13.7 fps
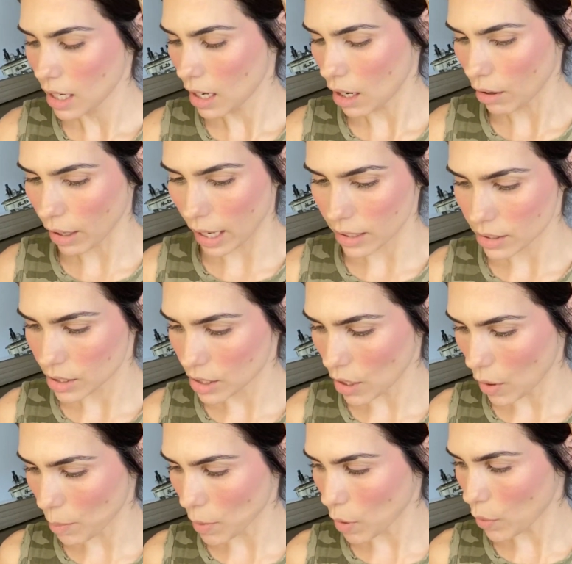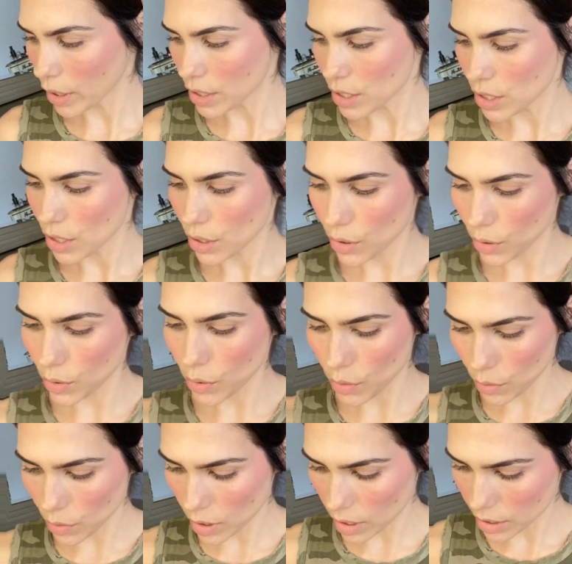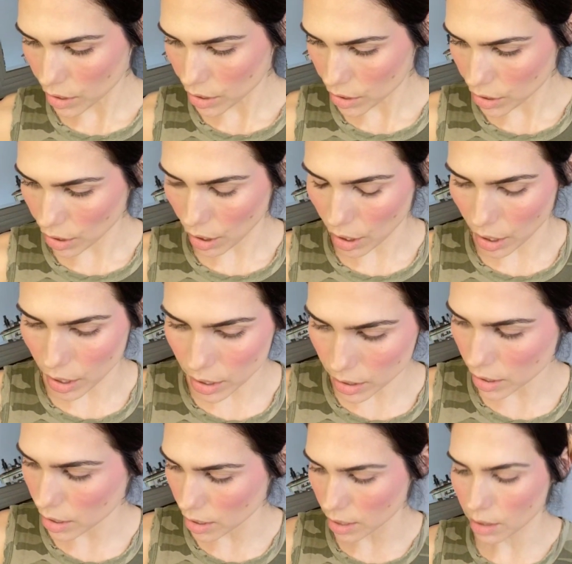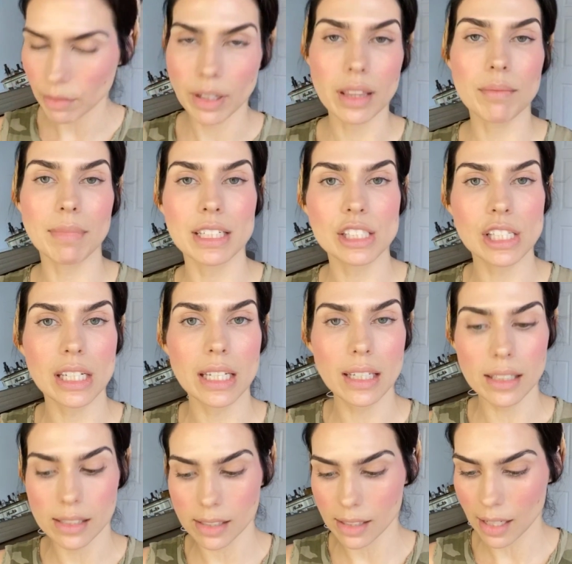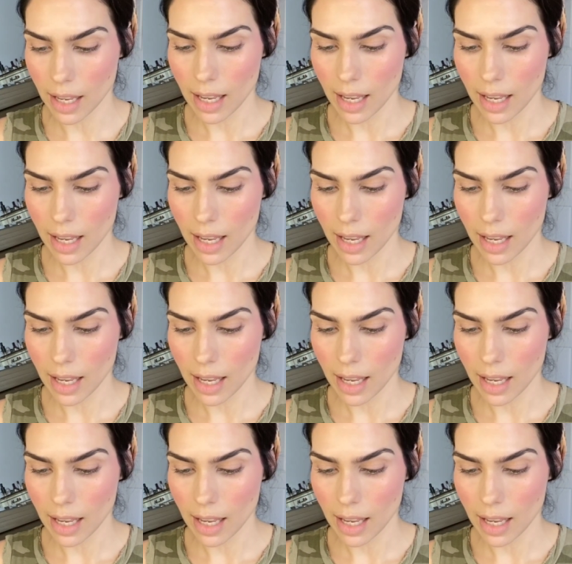Okay, so I'm going to start with my cheeks,